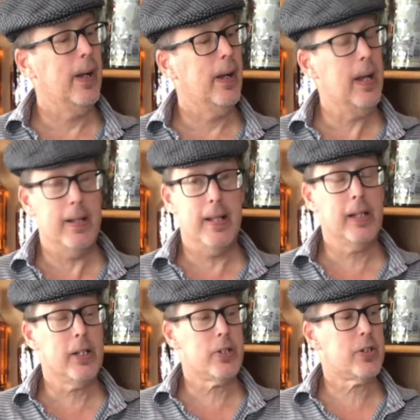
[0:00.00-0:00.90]
and
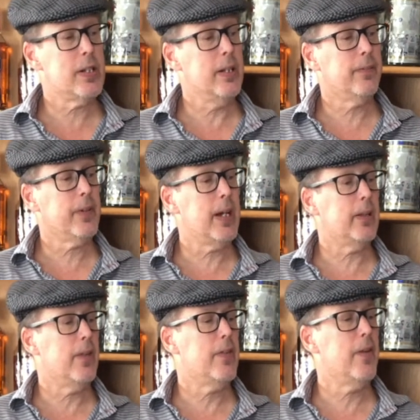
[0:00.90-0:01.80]
English in front,
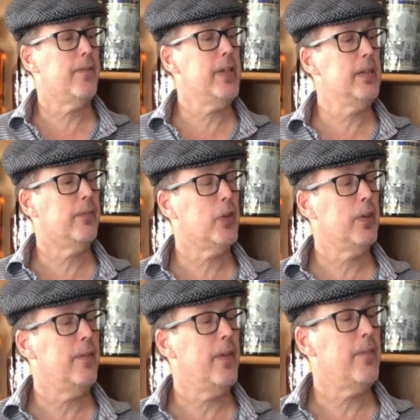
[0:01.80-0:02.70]
the
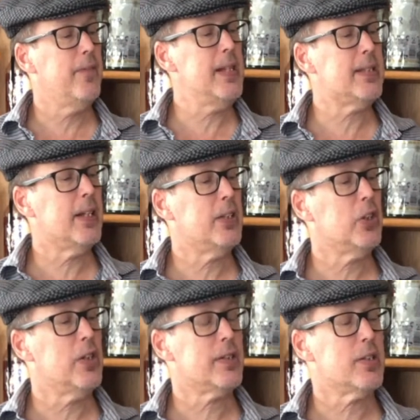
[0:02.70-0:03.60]
Vita
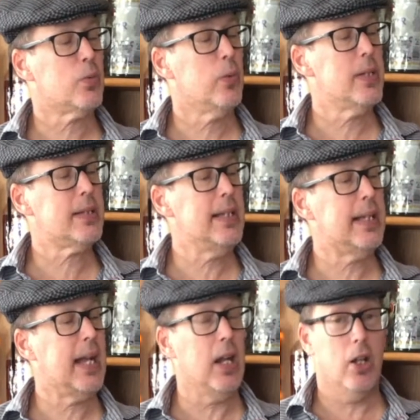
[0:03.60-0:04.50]
Dulcis Whiskey
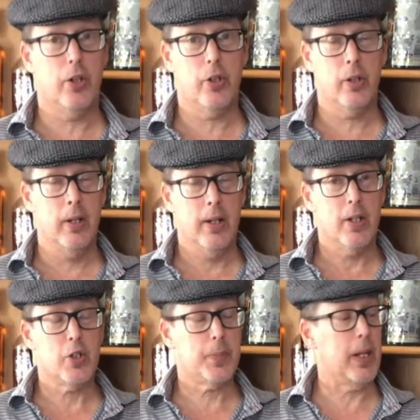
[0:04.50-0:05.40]
Calendar,
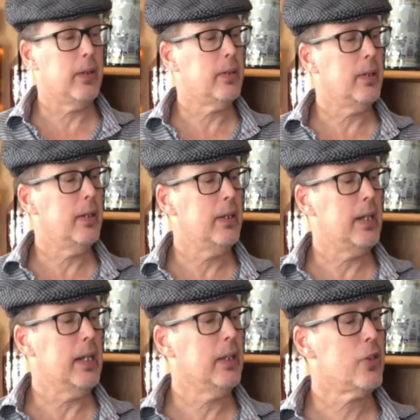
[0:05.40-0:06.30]
spelled the
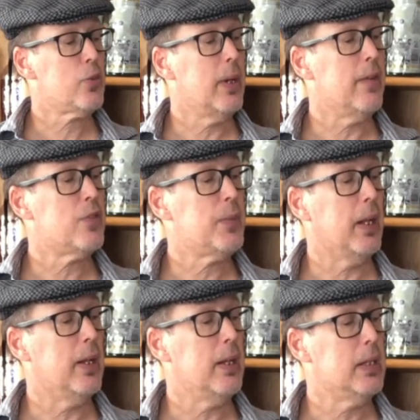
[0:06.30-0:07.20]
English way of
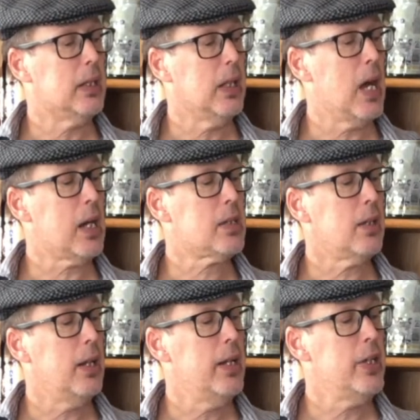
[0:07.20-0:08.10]
spelling it, Deluxe
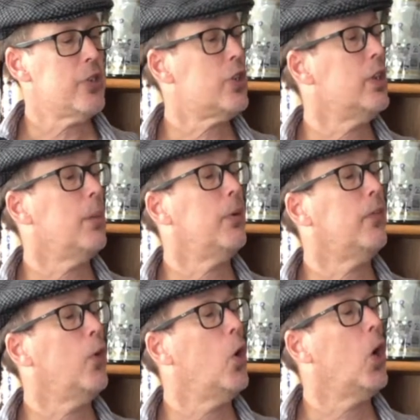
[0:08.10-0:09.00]
Edition number
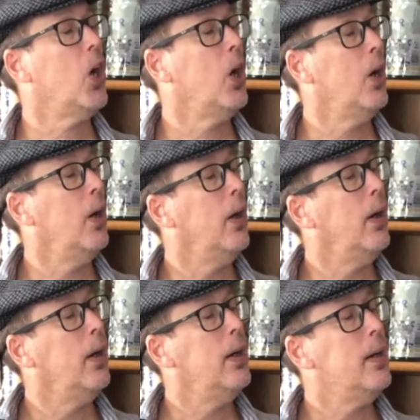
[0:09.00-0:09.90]
4,
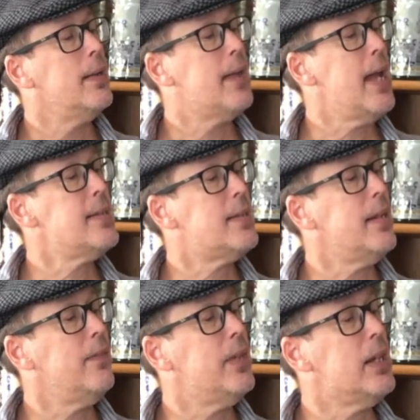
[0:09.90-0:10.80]

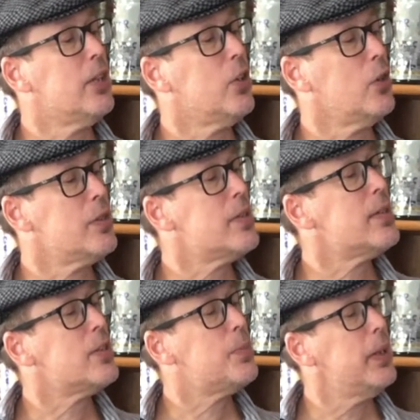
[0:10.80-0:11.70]
Tasting Vita Dulcis
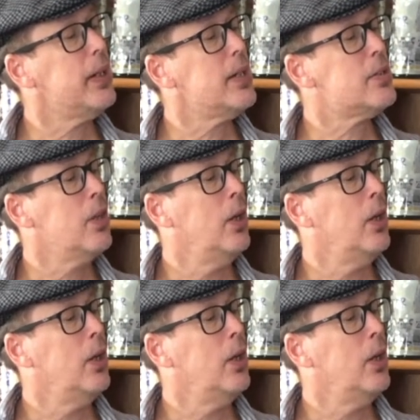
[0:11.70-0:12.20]
Experience.